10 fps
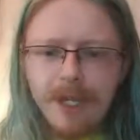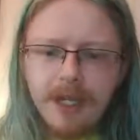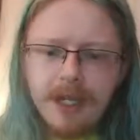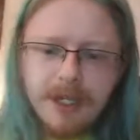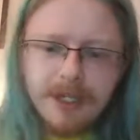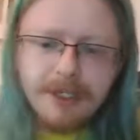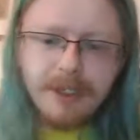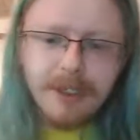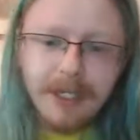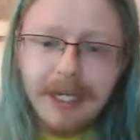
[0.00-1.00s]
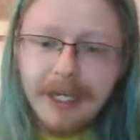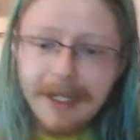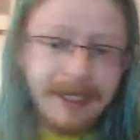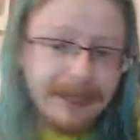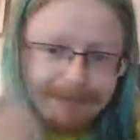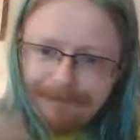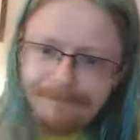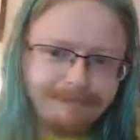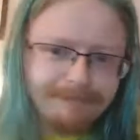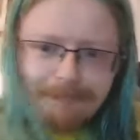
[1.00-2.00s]
How did you learn to hack?
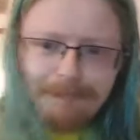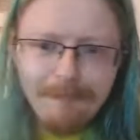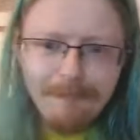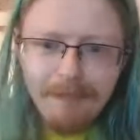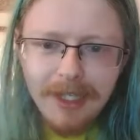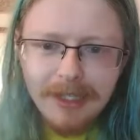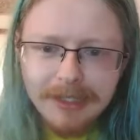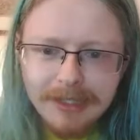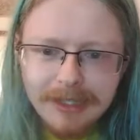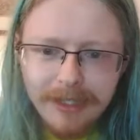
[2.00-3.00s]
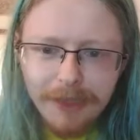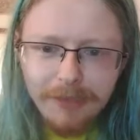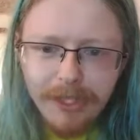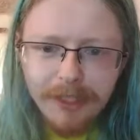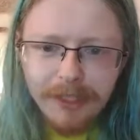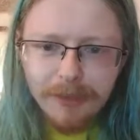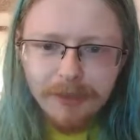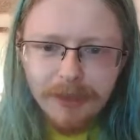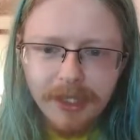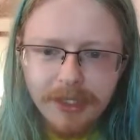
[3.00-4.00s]
As I said, just pick things up
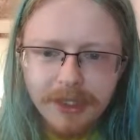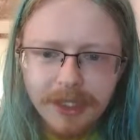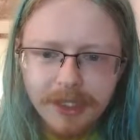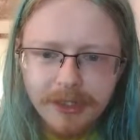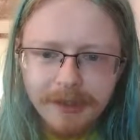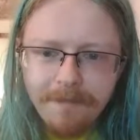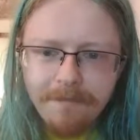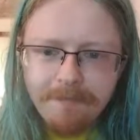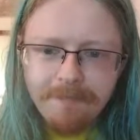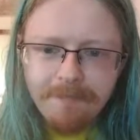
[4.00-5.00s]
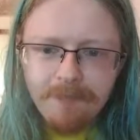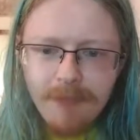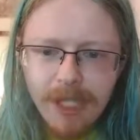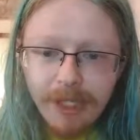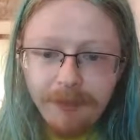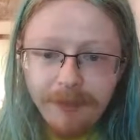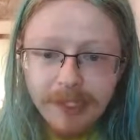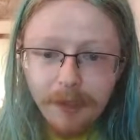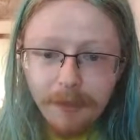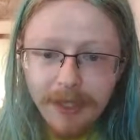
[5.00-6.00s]
over the years. Any
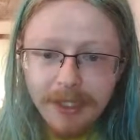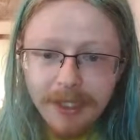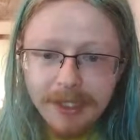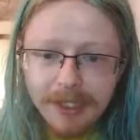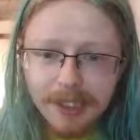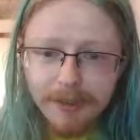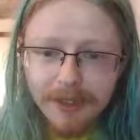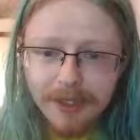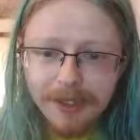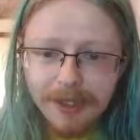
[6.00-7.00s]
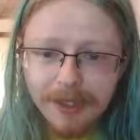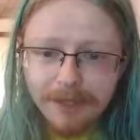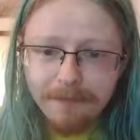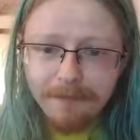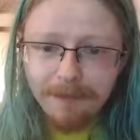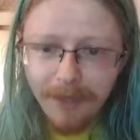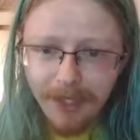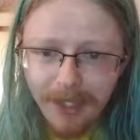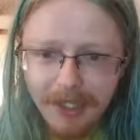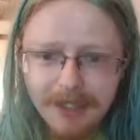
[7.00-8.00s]
physical pen test experience?
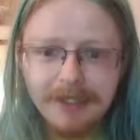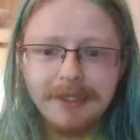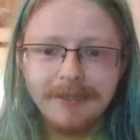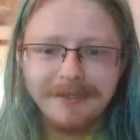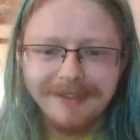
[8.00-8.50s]
Yes.